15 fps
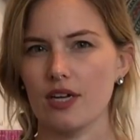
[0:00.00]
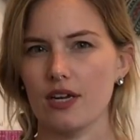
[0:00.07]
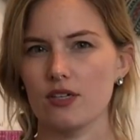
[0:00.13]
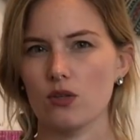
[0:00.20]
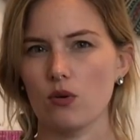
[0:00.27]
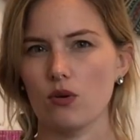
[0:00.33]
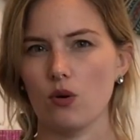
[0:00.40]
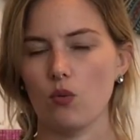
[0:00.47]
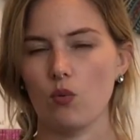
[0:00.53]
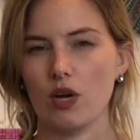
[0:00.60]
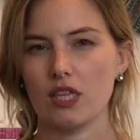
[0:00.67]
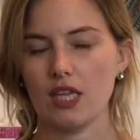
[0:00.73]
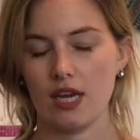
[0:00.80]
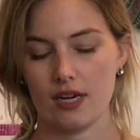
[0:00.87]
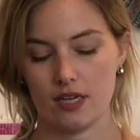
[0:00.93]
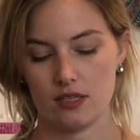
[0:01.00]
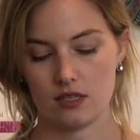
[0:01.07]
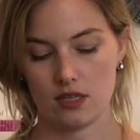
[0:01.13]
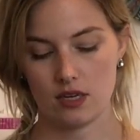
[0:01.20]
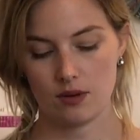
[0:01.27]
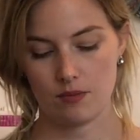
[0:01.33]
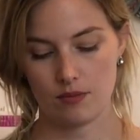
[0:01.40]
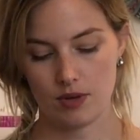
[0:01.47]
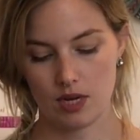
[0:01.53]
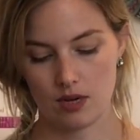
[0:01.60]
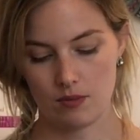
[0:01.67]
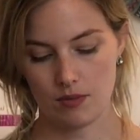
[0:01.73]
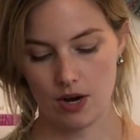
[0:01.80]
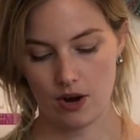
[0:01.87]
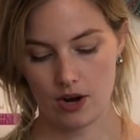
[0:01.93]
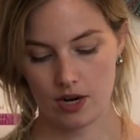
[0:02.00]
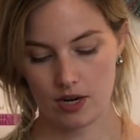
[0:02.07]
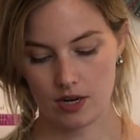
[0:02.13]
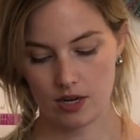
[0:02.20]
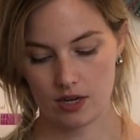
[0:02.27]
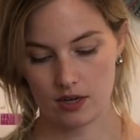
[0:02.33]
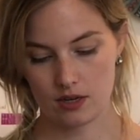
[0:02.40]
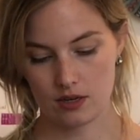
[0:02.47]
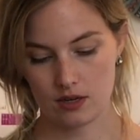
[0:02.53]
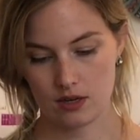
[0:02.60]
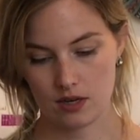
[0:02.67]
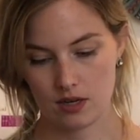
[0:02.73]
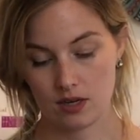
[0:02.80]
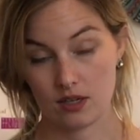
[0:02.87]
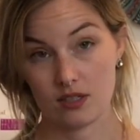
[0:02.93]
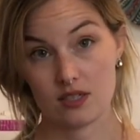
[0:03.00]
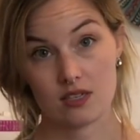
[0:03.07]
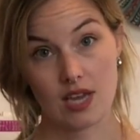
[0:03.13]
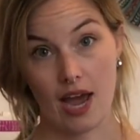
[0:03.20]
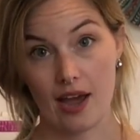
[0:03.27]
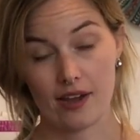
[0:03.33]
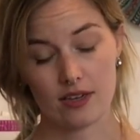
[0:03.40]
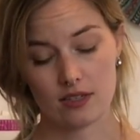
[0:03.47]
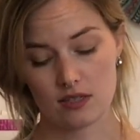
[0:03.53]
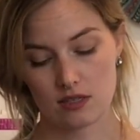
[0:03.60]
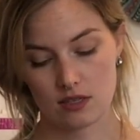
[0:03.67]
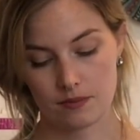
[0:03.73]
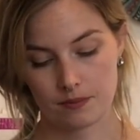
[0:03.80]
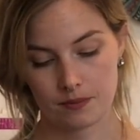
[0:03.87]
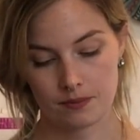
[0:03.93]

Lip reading: I don't know what that is in an American size,